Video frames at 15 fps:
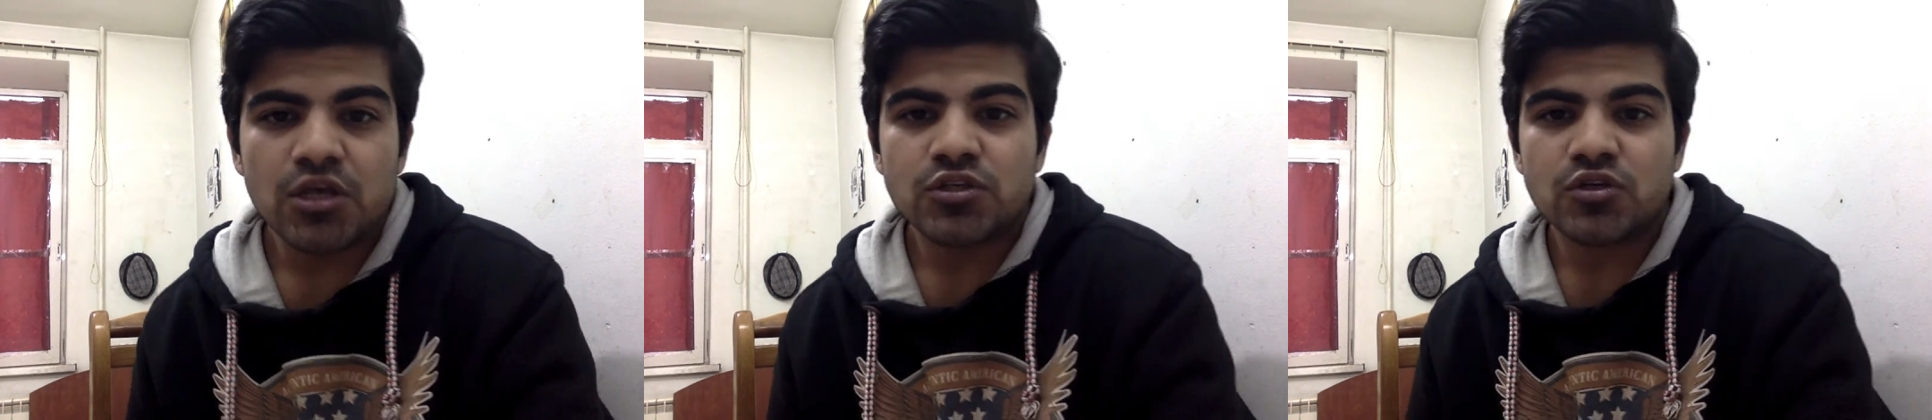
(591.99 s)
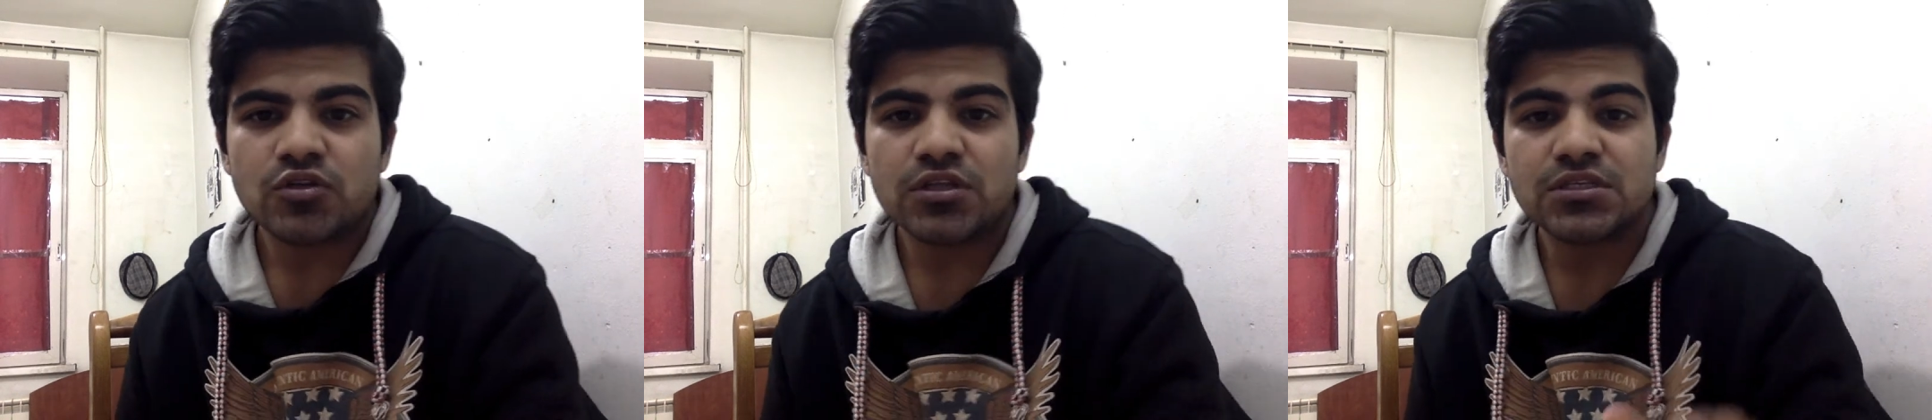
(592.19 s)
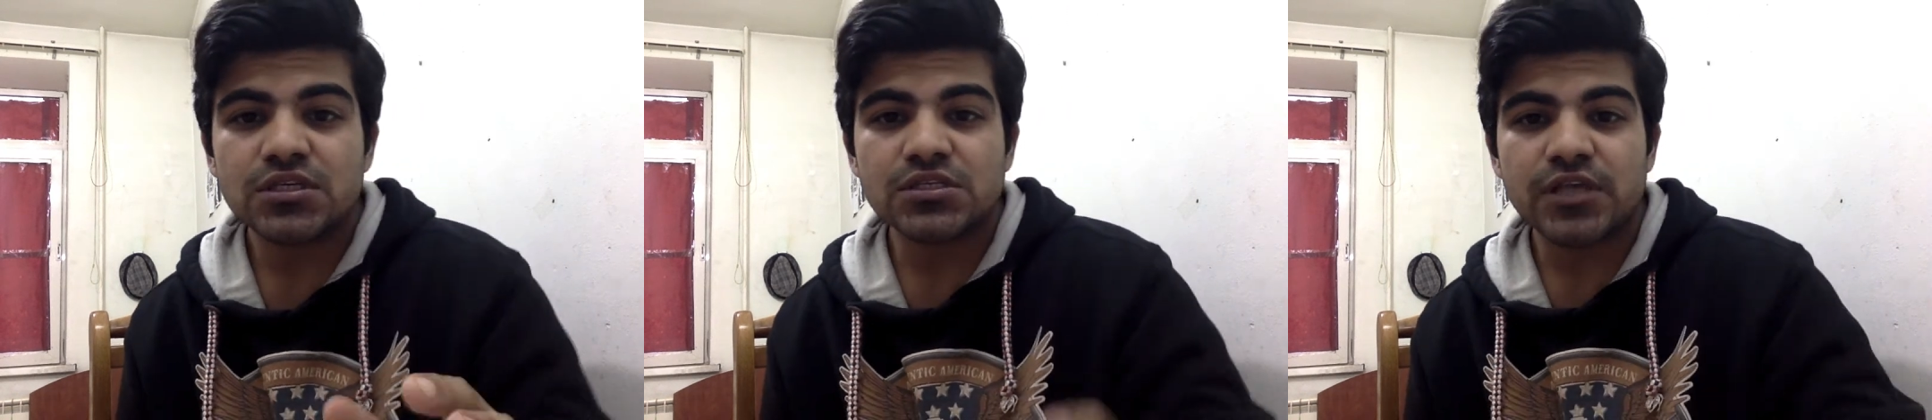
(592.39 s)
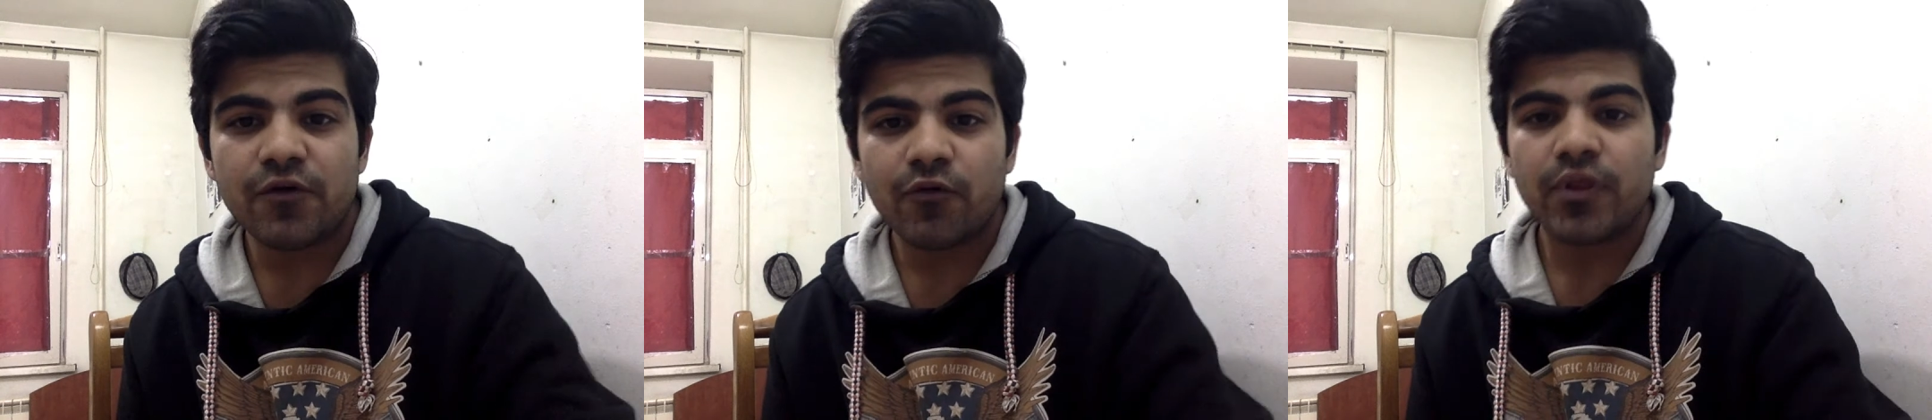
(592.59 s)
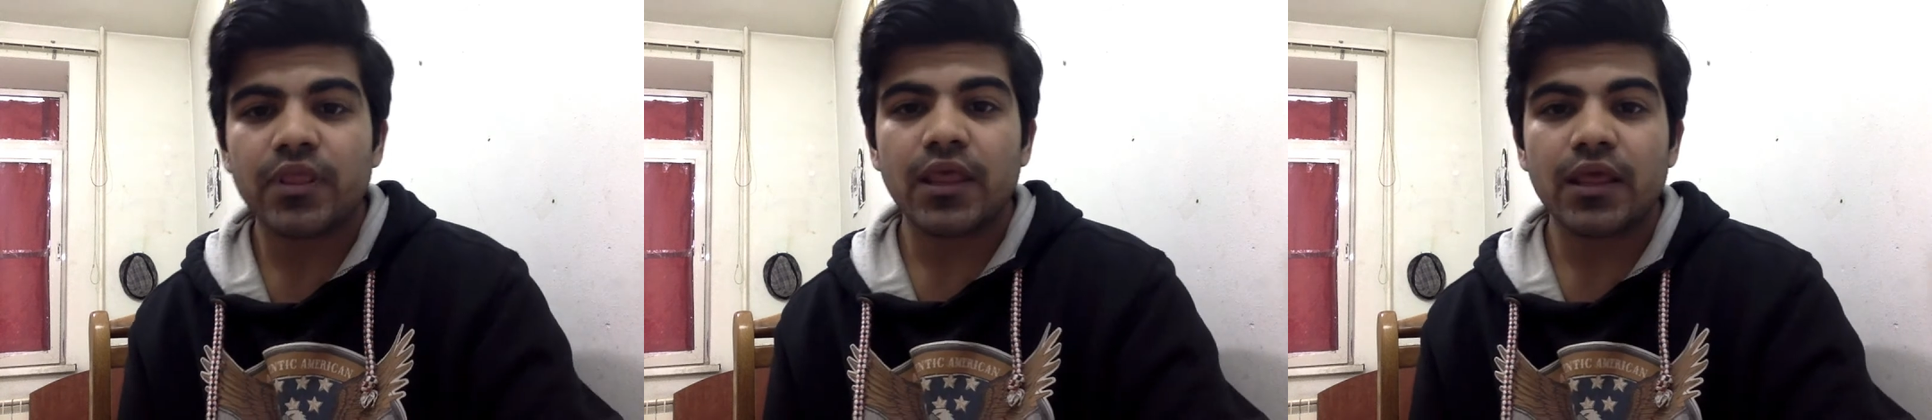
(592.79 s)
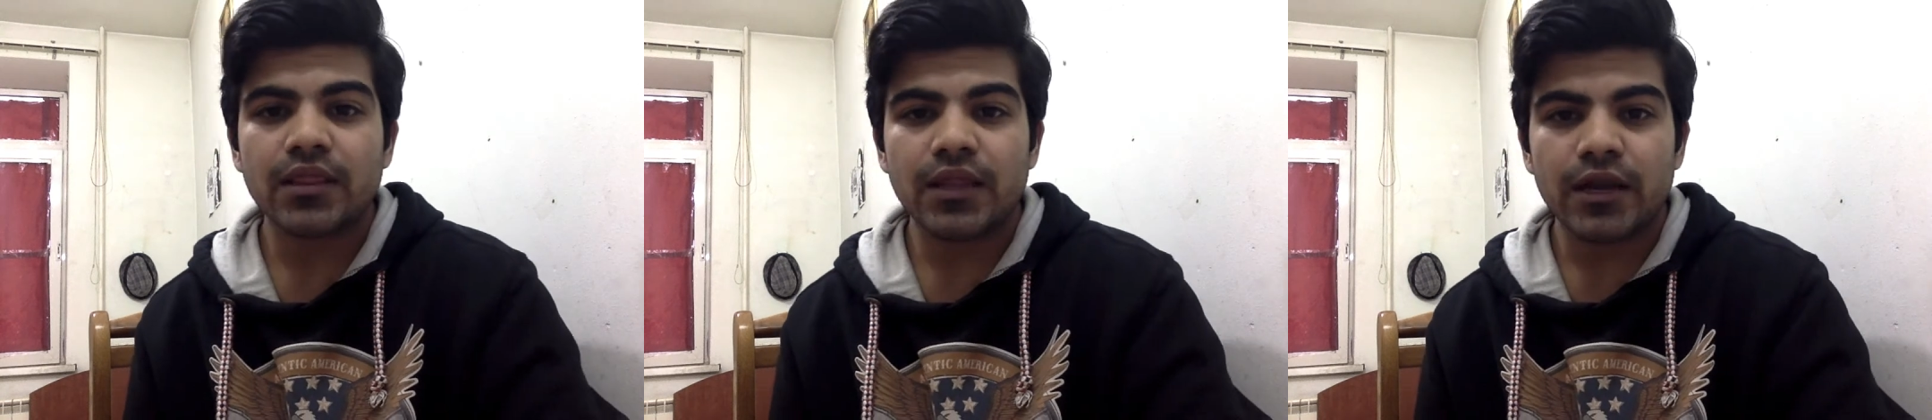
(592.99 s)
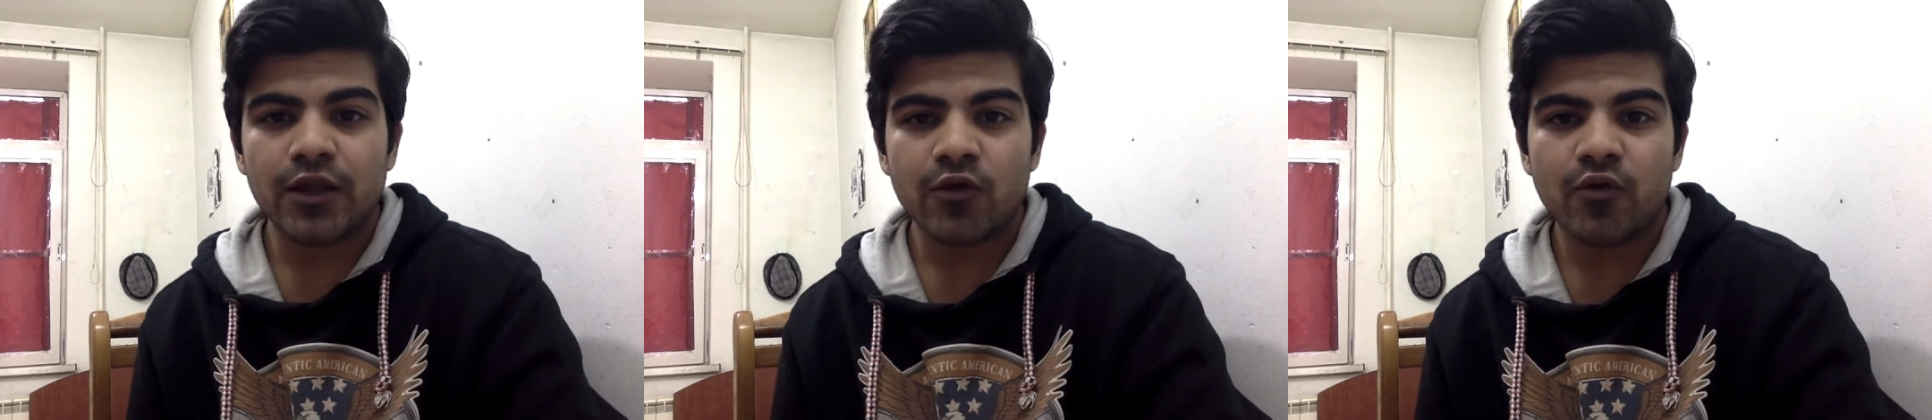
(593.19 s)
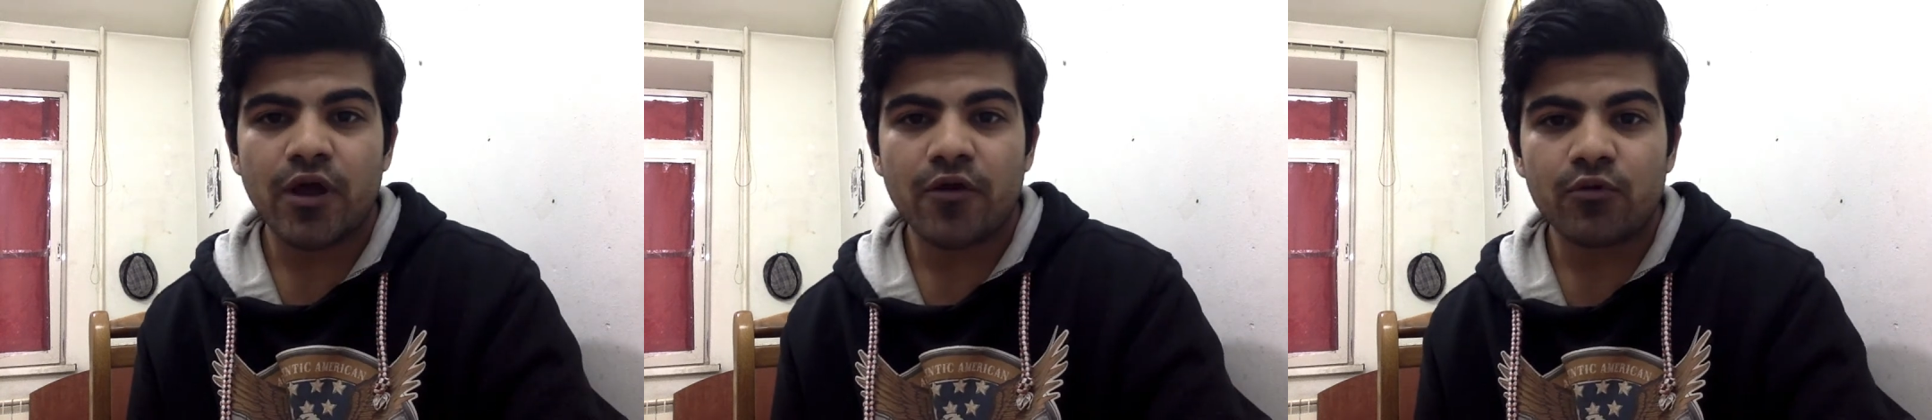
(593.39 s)
So this is everything that
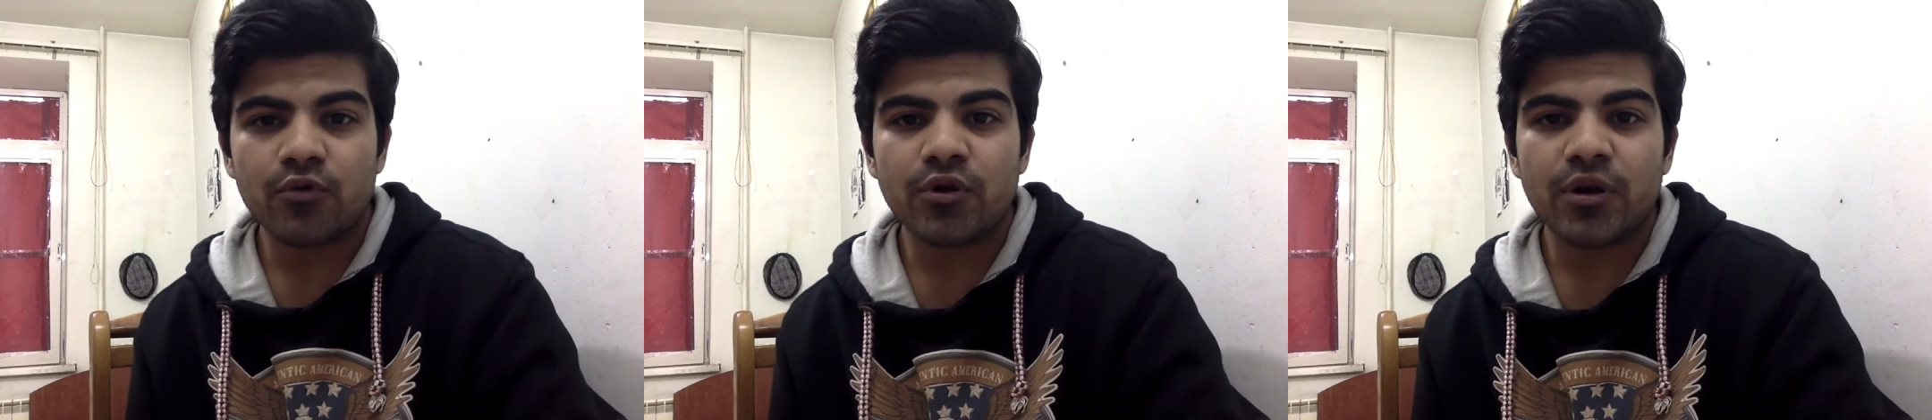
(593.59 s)
you have to